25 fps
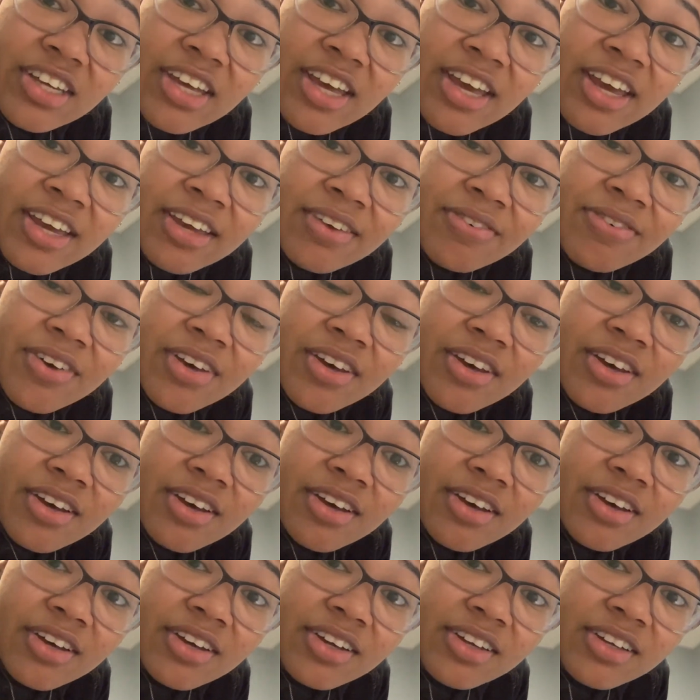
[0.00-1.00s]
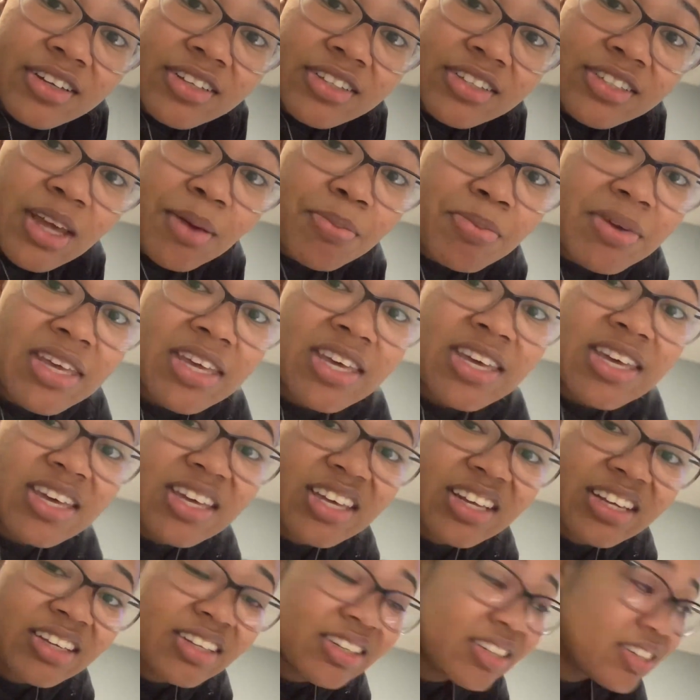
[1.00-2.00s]
Ava. Stop
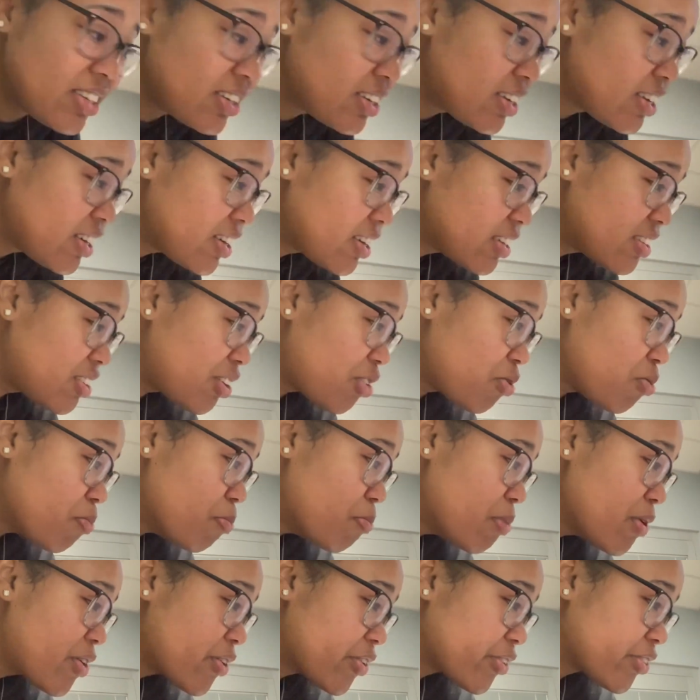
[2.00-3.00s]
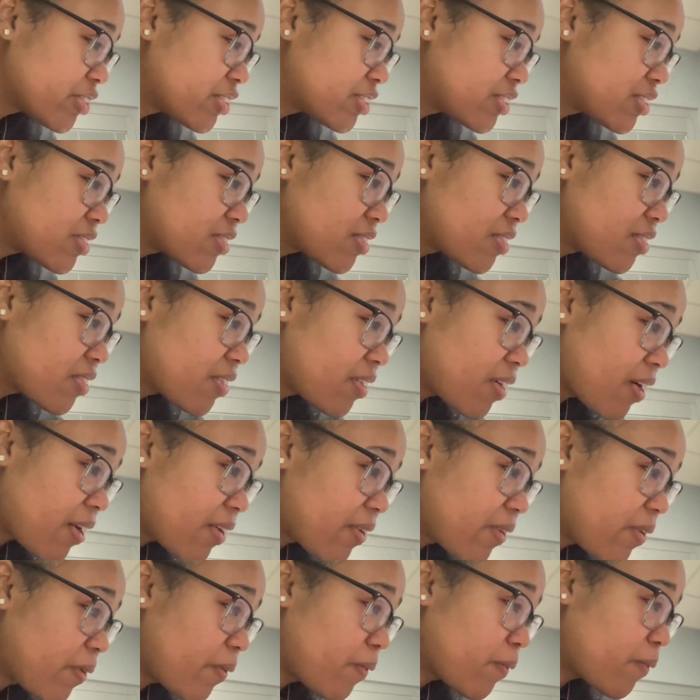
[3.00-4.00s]
eating. Yo, boogers. I
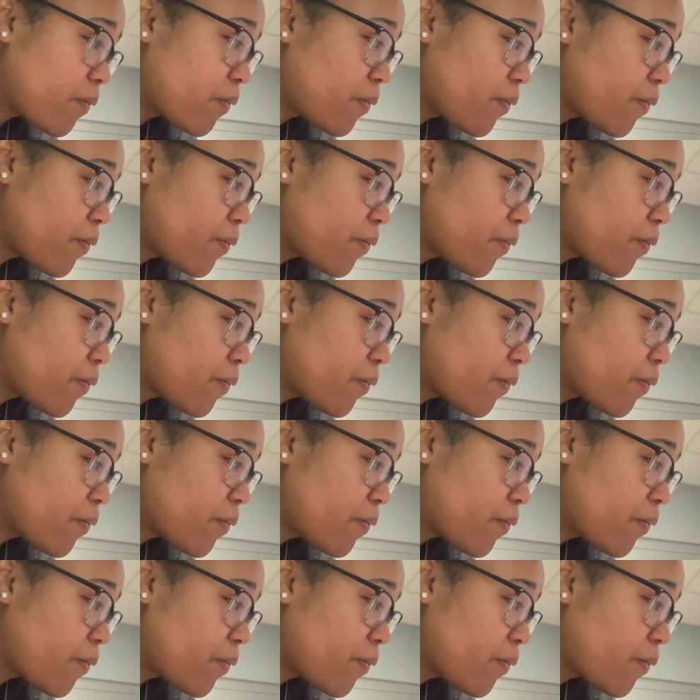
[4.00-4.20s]
know.